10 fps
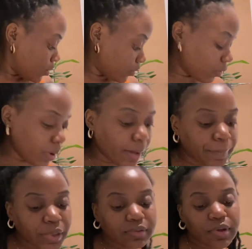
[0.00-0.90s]
So I
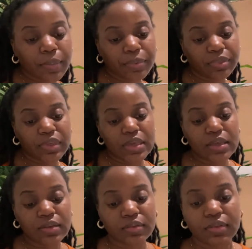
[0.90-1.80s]
picked up these